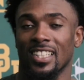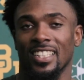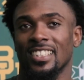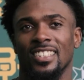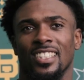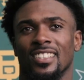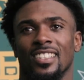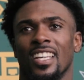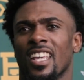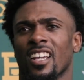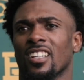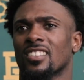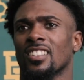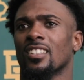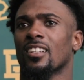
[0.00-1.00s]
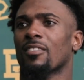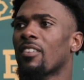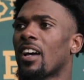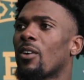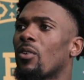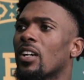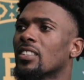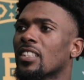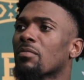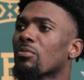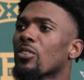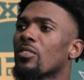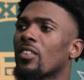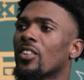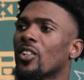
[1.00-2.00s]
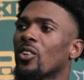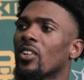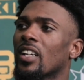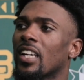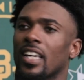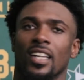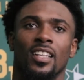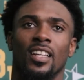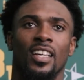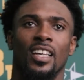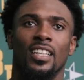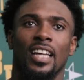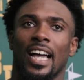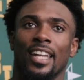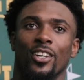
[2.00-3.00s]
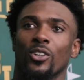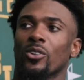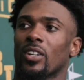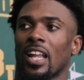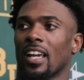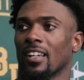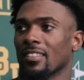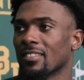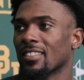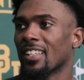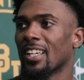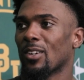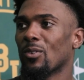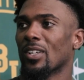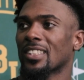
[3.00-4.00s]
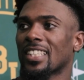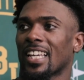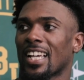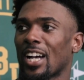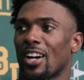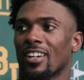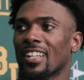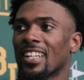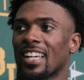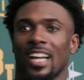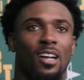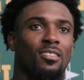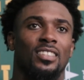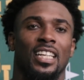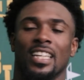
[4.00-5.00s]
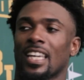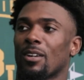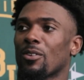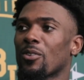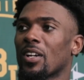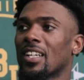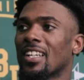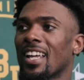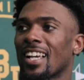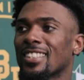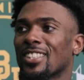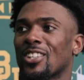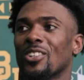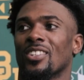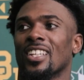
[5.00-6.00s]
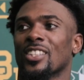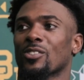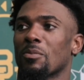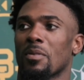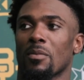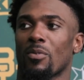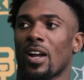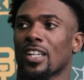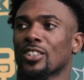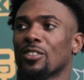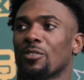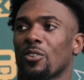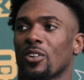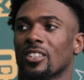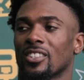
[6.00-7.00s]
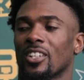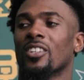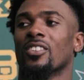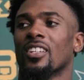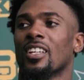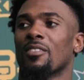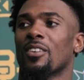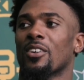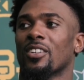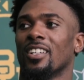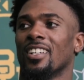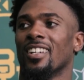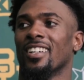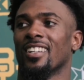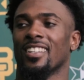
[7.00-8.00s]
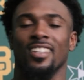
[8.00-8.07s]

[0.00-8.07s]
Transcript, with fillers: And he just continued to find ways to improve on doing it. And I knew like once they called it, I was like, yeah, we're ready to execute this. We've been practicing for it, so felt good.